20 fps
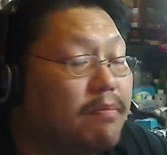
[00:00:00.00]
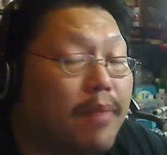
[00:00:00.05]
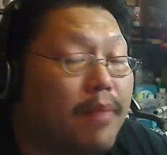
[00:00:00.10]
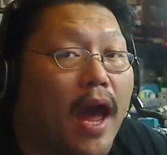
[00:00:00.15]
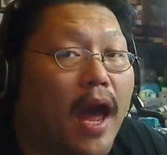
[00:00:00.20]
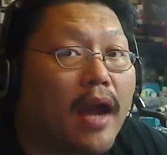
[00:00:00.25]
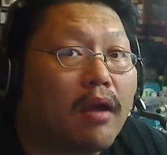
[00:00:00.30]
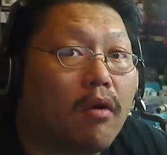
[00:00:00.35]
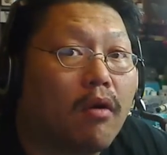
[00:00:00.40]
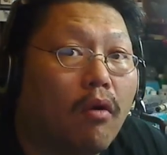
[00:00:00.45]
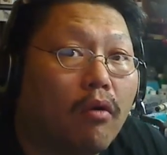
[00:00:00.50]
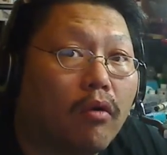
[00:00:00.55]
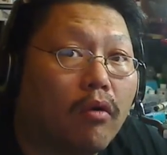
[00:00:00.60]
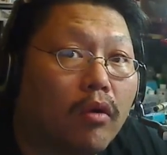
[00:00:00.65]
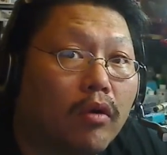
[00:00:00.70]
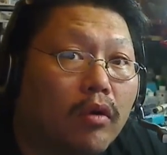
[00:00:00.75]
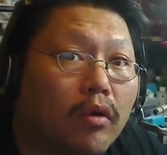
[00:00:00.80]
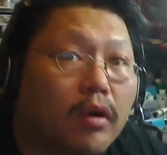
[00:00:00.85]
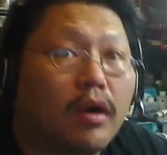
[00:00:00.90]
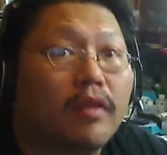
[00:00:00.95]
say back
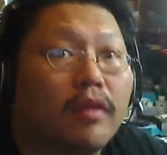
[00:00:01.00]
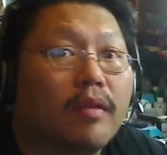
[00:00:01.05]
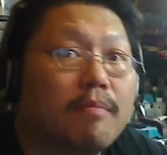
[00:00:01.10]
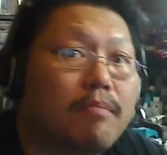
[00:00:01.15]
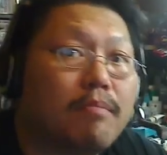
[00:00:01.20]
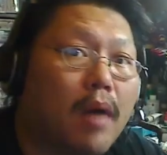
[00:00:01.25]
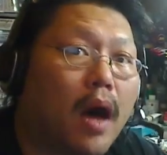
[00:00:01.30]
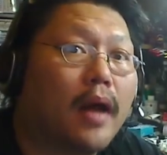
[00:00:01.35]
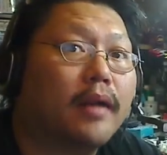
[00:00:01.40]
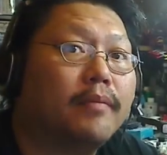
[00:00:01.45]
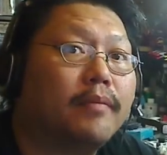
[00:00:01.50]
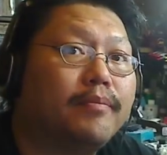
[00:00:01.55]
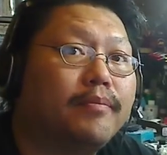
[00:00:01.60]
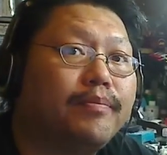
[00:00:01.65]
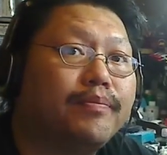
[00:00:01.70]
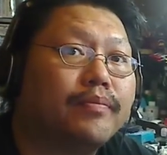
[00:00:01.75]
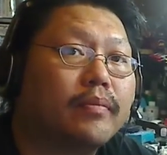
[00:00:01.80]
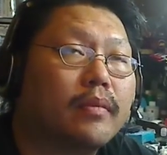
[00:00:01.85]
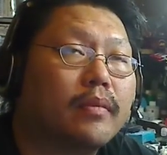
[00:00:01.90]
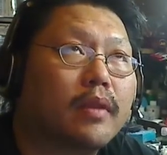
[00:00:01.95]
or on the
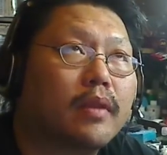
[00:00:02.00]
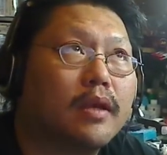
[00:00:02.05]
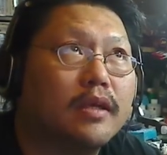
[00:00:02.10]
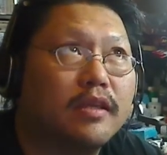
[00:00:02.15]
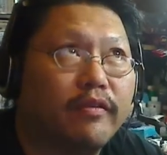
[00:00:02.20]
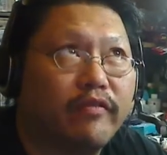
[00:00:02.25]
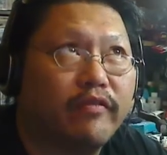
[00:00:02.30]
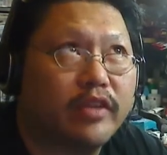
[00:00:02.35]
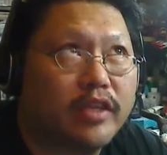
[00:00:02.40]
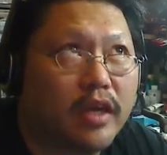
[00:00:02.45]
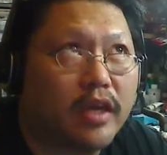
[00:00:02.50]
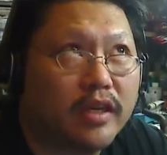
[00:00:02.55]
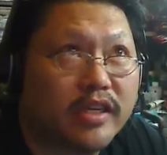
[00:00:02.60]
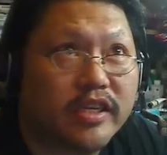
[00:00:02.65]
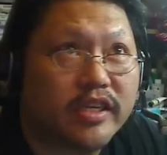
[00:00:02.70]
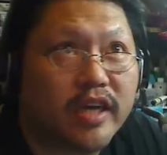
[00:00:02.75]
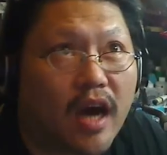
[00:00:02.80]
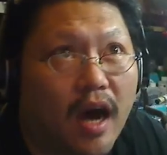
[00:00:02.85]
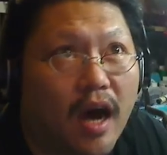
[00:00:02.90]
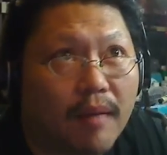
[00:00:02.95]
bottom, because if it's
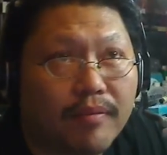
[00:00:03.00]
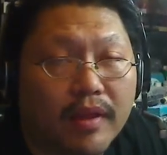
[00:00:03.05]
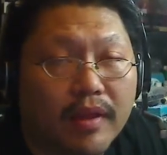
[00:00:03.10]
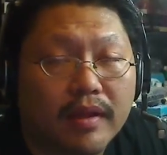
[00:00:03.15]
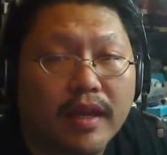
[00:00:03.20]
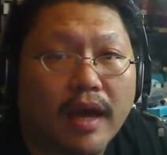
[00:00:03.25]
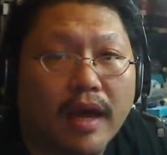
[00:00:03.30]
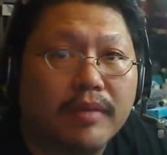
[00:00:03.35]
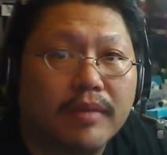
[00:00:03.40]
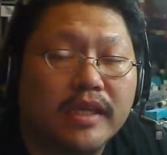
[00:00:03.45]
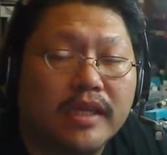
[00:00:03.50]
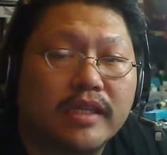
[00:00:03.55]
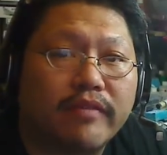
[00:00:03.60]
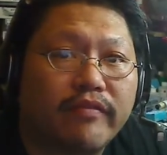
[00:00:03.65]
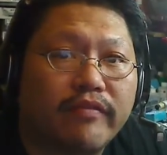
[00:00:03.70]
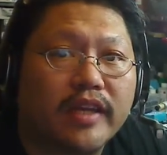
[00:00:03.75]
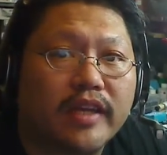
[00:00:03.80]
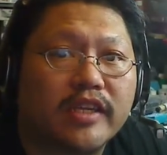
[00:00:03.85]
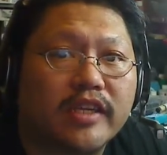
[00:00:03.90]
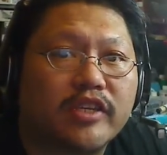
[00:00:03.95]
on top, then that
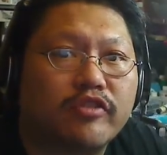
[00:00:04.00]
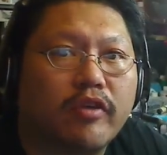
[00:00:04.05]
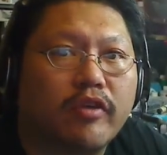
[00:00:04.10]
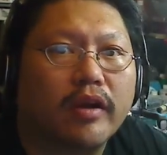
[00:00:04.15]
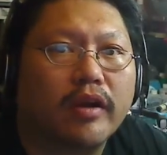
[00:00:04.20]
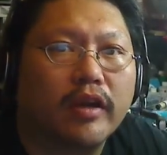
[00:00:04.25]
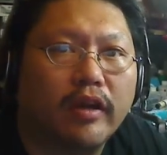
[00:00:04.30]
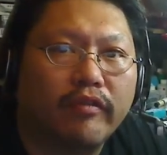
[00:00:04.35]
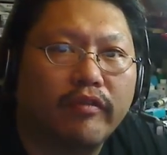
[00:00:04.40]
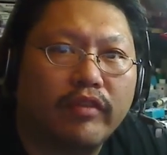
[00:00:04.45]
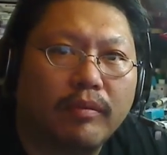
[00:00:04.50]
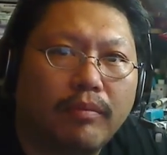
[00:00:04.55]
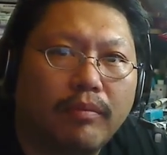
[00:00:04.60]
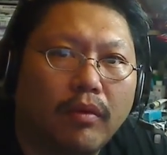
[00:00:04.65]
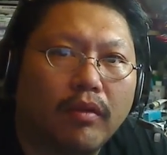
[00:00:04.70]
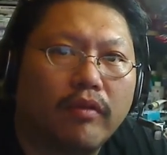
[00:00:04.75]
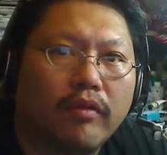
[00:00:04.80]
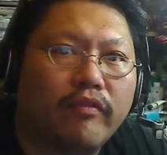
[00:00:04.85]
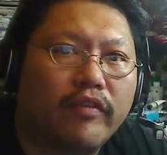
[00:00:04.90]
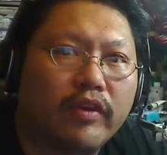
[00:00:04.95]
means the fan is strong enough
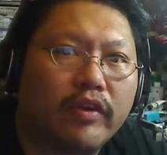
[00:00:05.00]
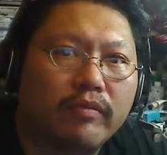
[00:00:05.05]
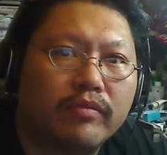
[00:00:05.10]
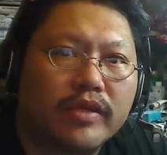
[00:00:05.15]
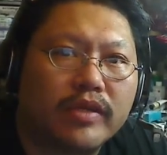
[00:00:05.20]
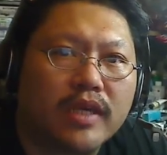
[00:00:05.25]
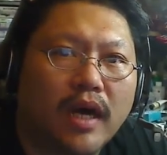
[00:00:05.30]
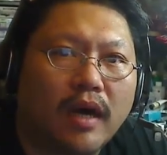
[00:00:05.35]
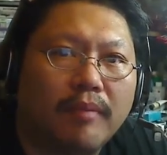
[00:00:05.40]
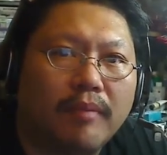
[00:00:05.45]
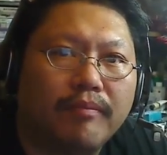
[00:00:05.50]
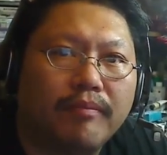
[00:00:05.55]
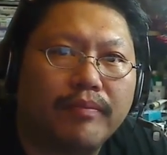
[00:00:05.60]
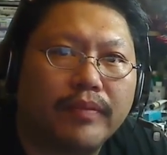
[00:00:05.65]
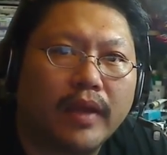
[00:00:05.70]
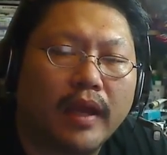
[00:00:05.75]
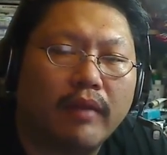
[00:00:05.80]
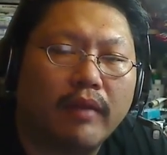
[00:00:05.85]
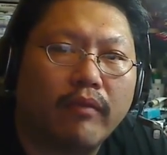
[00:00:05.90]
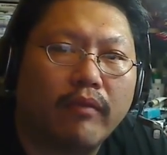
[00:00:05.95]
to pull the fumes
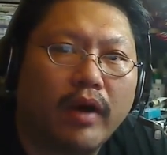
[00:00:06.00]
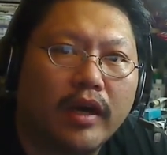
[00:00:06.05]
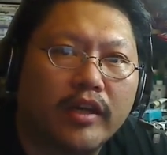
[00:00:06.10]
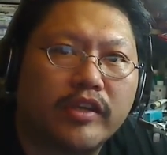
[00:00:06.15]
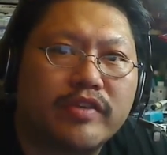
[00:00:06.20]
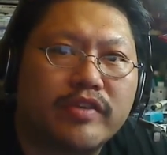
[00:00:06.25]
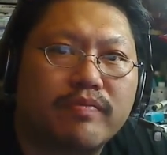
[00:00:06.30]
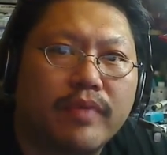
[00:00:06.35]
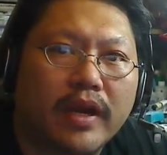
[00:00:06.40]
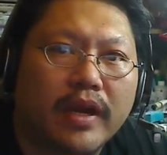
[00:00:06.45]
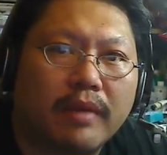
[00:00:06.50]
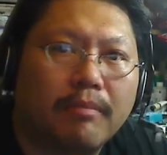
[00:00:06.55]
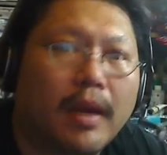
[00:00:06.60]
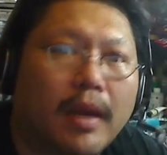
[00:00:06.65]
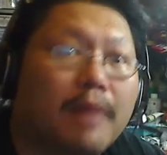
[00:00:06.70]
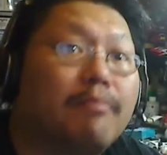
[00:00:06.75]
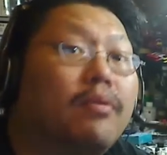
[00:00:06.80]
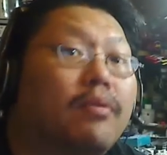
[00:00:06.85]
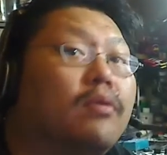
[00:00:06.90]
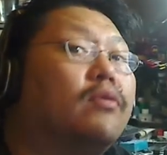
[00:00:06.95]
up, and while you're
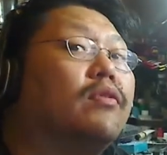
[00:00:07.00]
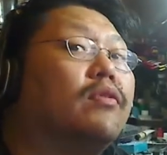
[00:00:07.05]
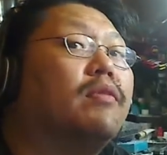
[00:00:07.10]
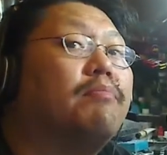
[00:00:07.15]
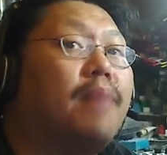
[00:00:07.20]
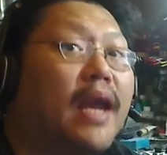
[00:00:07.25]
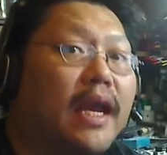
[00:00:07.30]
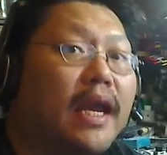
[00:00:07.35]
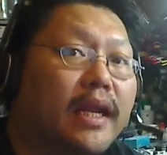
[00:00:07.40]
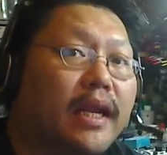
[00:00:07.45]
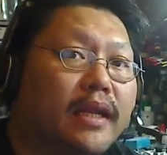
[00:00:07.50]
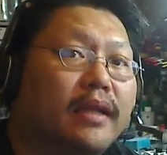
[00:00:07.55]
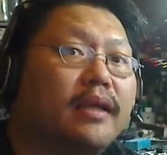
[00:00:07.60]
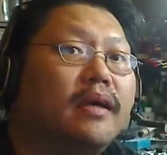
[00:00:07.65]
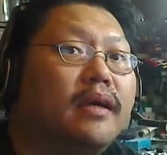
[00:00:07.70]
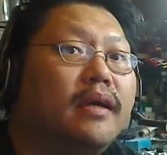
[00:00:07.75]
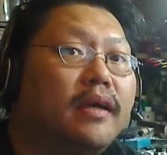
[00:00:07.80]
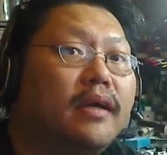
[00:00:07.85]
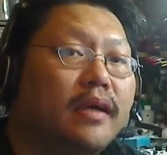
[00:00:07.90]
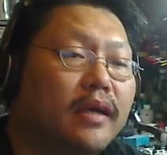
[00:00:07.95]
spraying, might pull the paint
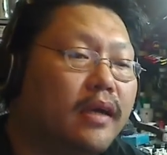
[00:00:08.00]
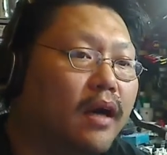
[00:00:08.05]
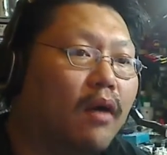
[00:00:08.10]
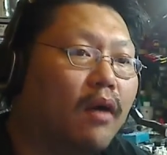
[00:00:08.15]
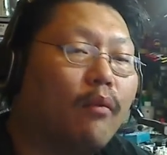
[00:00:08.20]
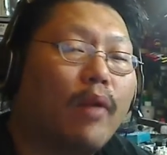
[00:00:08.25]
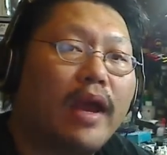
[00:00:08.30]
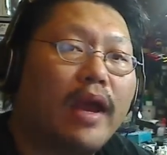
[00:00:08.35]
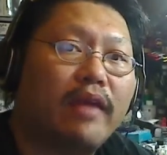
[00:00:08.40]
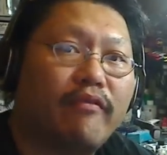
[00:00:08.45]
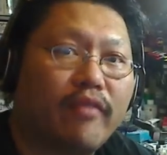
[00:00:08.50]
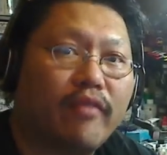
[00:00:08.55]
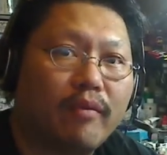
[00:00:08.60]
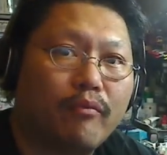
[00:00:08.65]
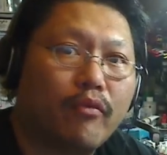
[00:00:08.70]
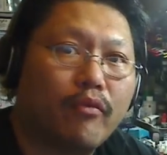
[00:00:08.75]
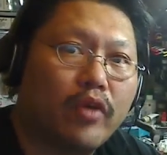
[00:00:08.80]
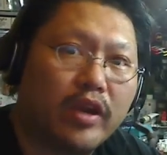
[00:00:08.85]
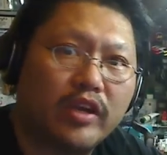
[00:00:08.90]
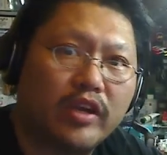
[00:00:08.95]
away
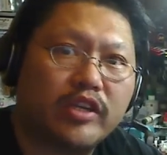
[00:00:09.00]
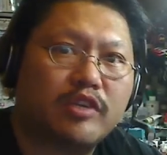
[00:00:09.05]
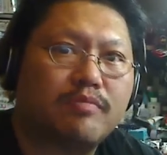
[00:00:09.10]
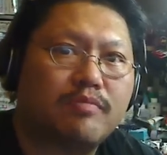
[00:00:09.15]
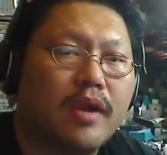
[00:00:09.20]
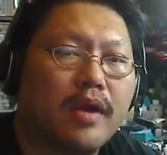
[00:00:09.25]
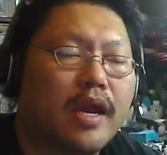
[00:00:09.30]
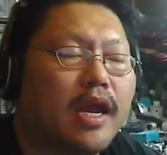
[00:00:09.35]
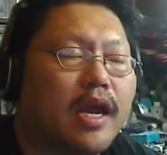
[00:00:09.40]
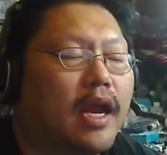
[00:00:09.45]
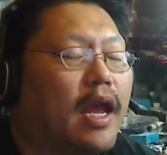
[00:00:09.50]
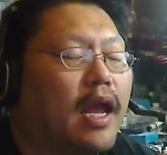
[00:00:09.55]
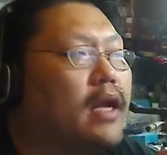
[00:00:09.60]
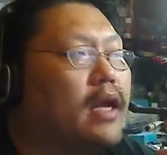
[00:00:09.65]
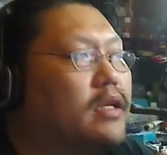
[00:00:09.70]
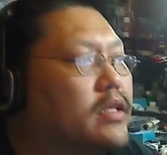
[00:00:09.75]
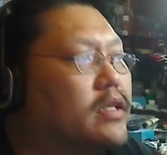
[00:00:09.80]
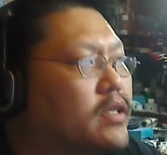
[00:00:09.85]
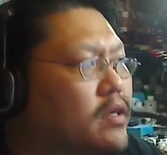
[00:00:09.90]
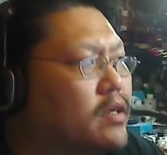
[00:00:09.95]
from where you're
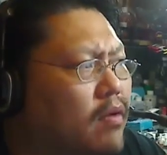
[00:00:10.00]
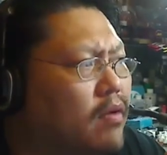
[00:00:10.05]
spraying at.